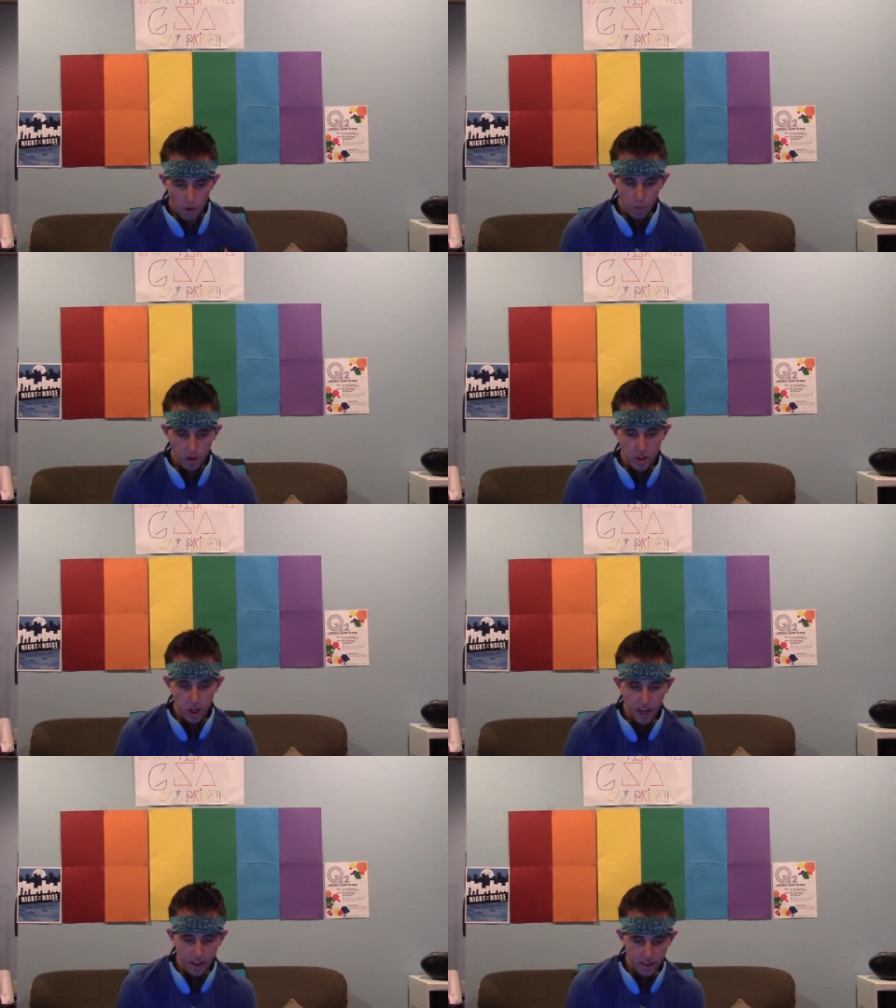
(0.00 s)
When
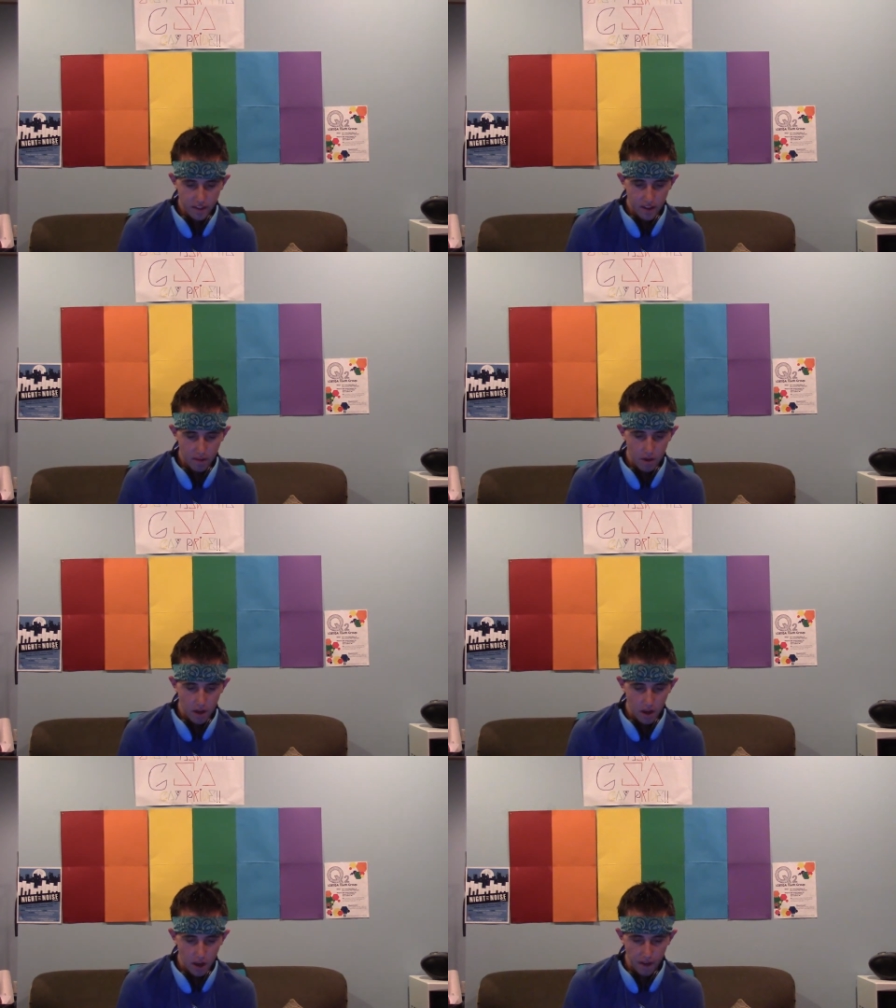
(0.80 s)
Jay had to see
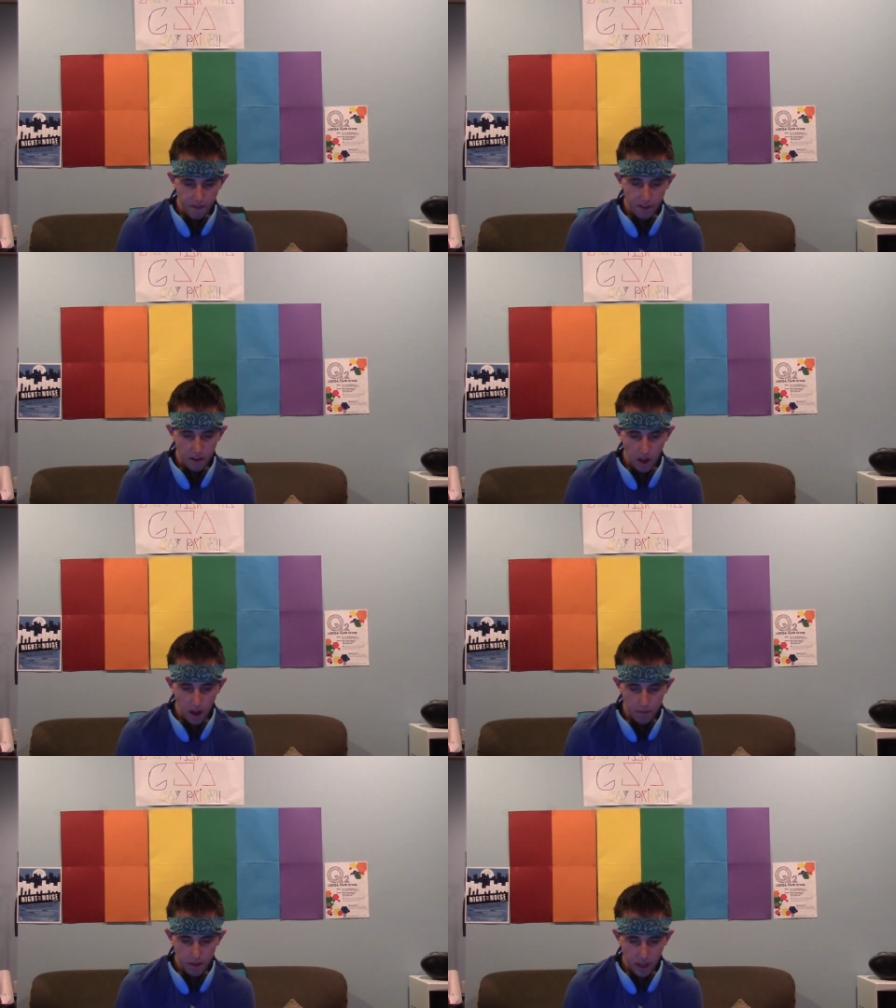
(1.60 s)
me and feel
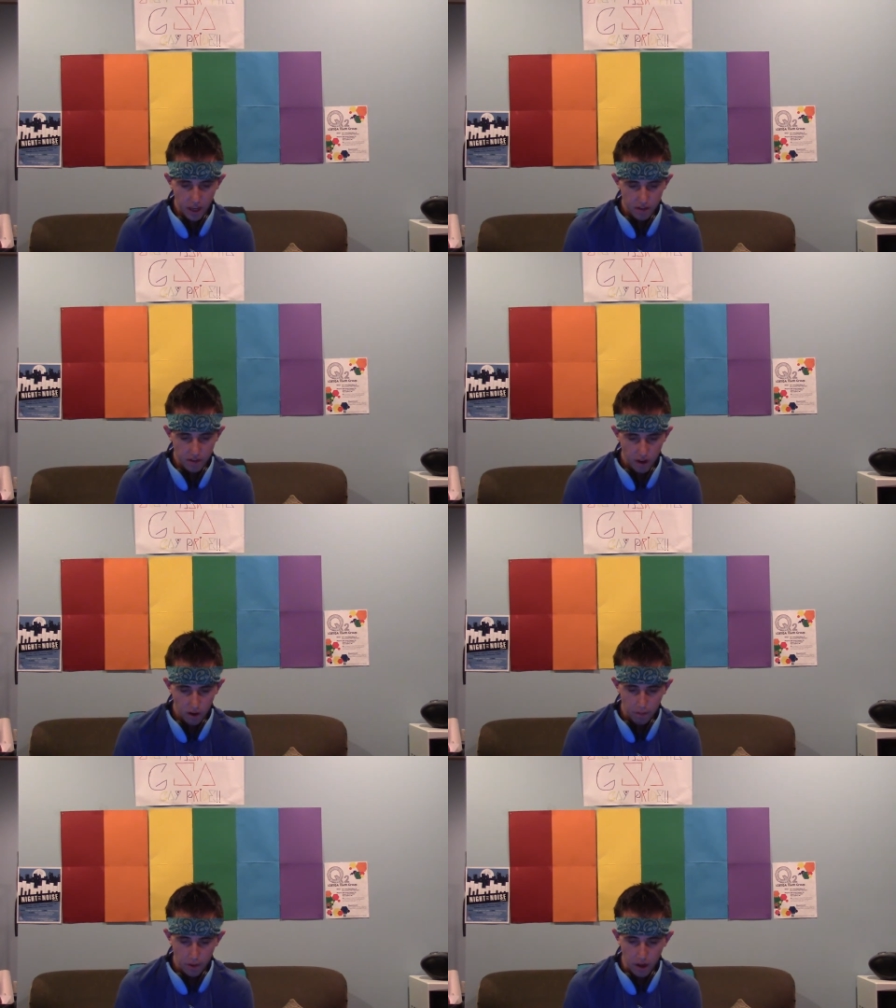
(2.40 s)
obligated to
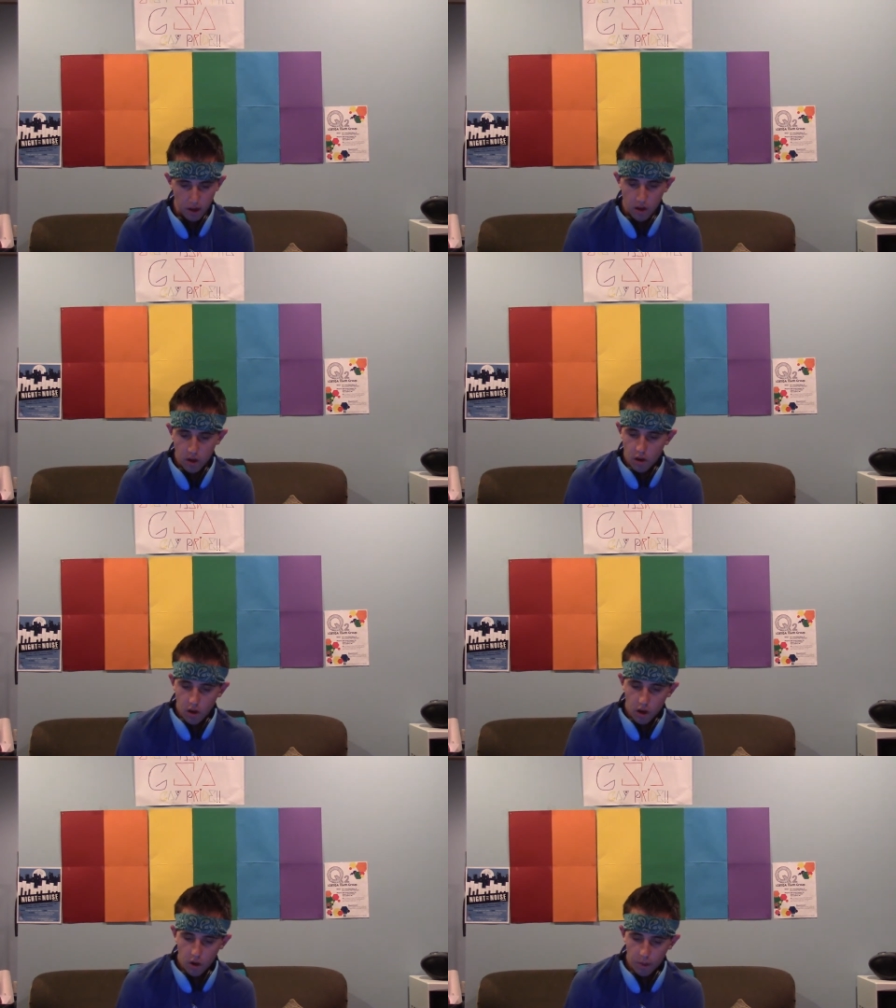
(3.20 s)
help me.
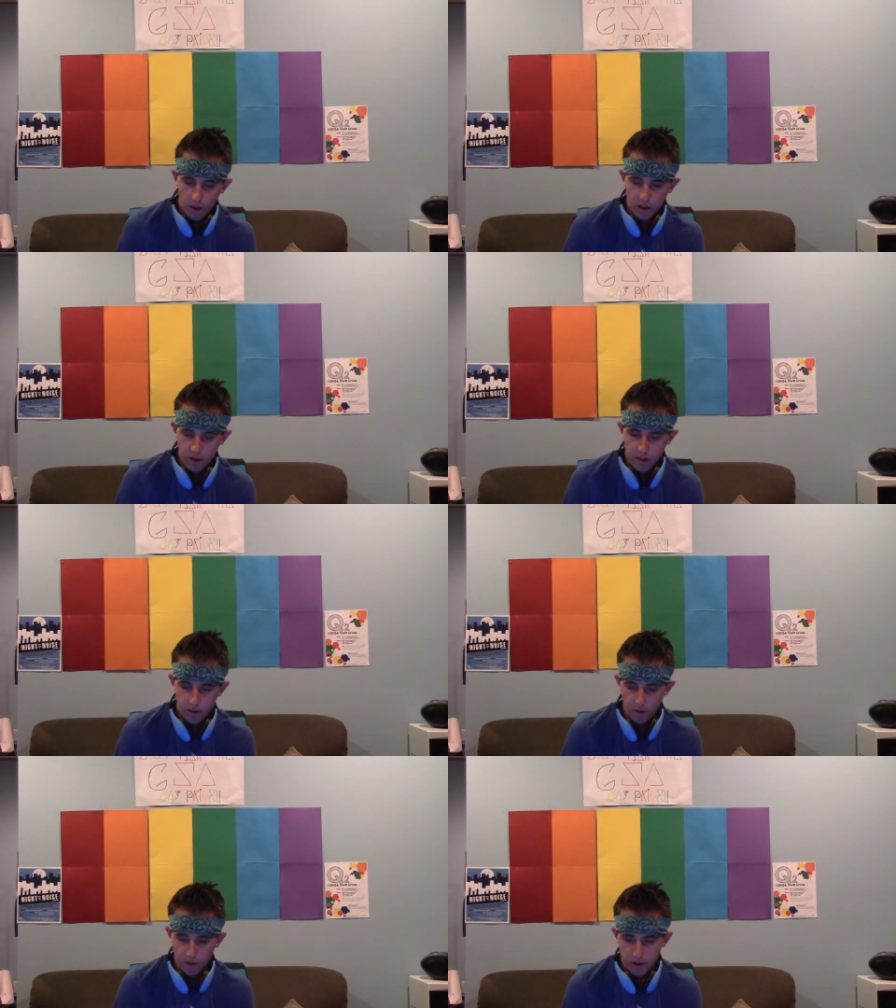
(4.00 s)
Oh well, it's
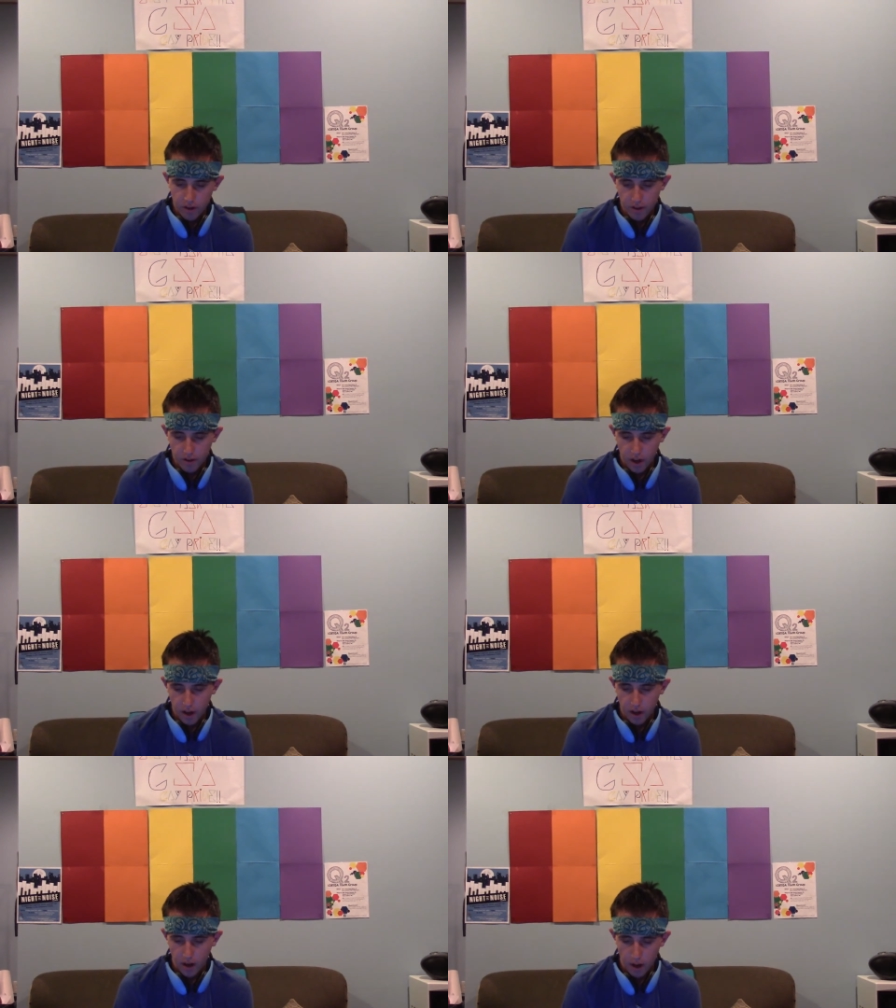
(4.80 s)
over. It's
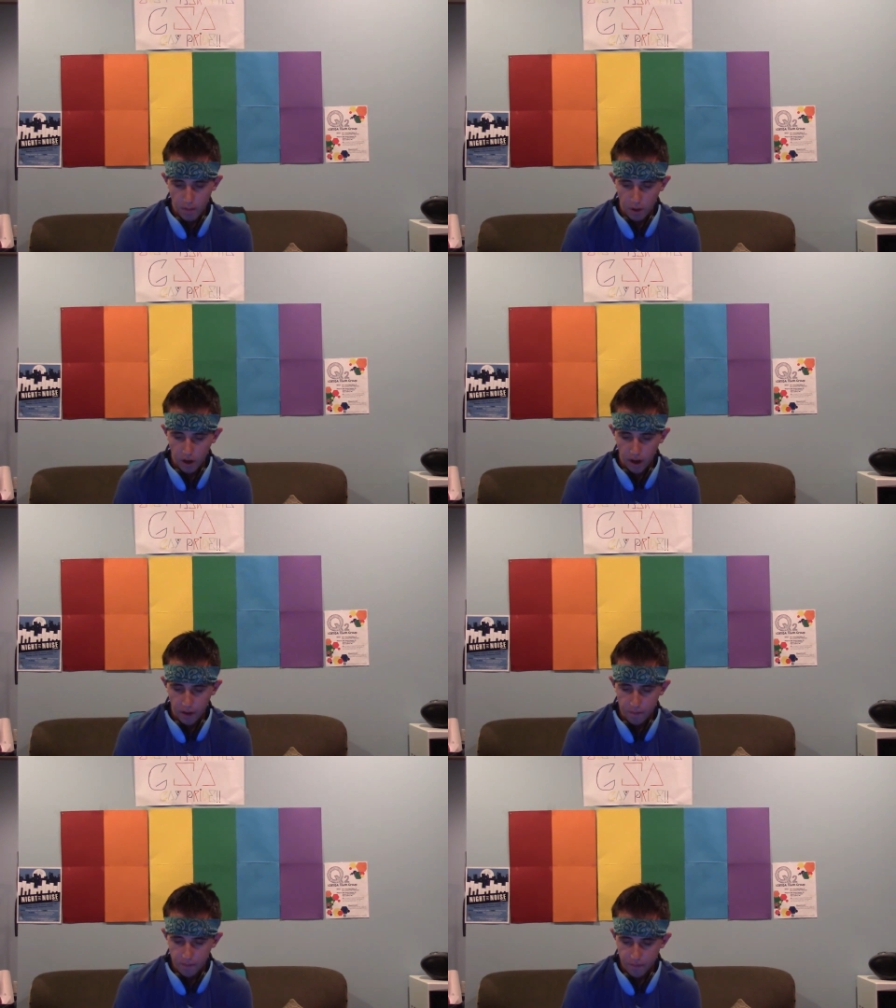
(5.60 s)
okay. I'm okay.